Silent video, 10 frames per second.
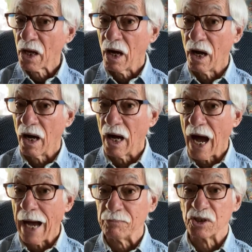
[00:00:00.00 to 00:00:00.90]

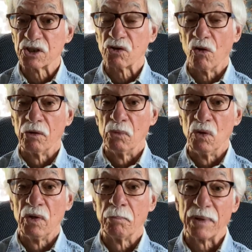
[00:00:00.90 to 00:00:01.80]
objects on the
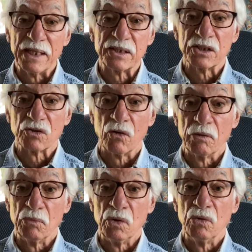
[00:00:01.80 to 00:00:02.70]
moon and places on the
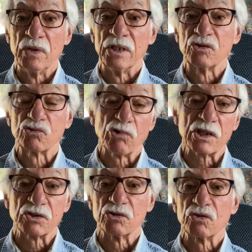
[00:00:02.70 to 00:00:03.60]
moon and
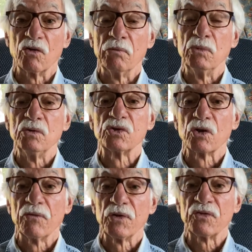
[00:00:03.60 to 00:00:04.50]
structures on the moon's
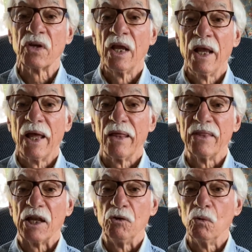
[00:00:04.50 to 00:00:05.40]
surface
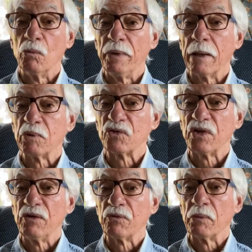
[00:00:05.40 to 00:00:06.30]
that you will be able to
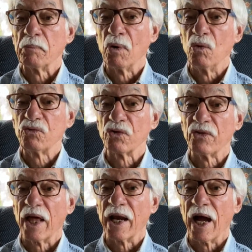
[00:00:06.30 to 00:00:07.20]
see from the poster
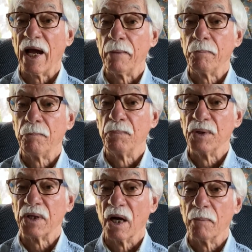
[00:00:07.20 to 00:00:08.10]
that I
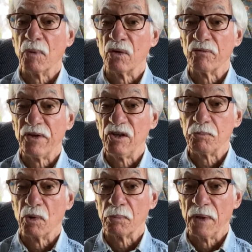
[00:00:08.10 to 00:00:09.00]
put up on the
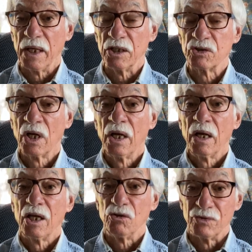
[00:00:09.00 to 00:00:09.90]
Facebook page.
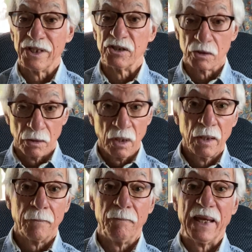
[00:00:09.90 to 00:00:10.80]
You'll need to
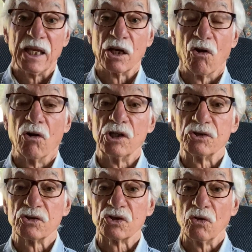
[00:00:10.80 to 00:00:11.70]
make it
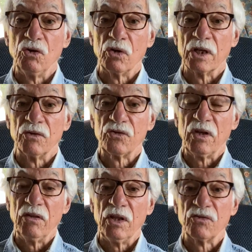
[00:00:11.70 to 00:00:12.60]
larger so you can
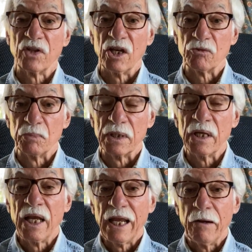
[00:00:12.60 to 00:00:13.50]
see these things, but
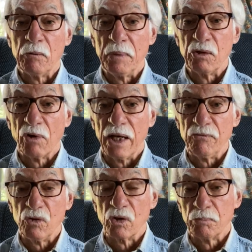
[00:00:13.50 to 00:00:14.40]
it would be great if
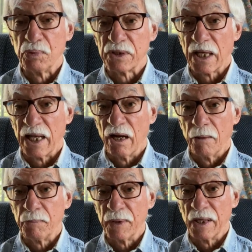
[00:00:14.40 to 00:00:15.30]
you could put that
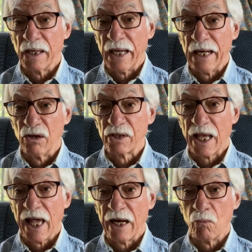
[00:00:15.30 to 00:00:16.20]
up and look
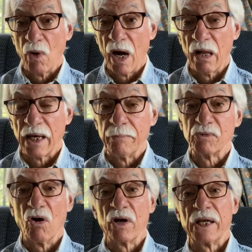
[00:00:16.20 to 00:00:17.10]
at it while I'm
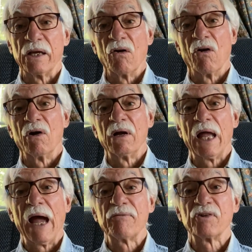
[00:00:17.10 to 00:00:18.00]
talking or
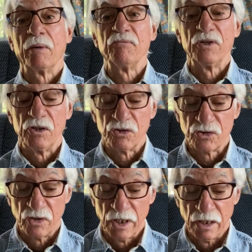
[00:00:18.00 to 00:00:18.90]
after I'm
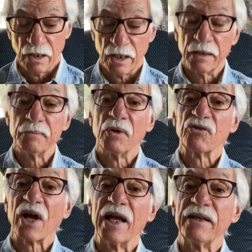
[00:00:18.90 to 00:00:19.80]
finished the
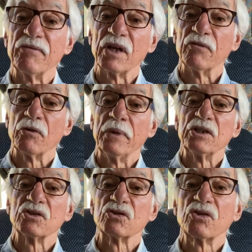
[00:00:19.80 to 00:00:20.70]
scientific
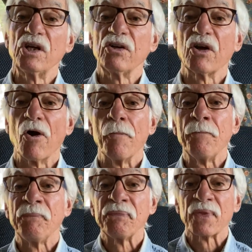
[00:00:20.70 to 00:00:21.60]
information. So here you go
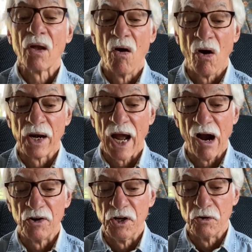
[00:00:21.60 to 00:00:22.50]
on
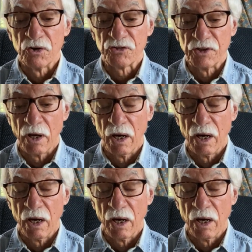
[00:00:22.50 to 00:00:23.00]
our nearest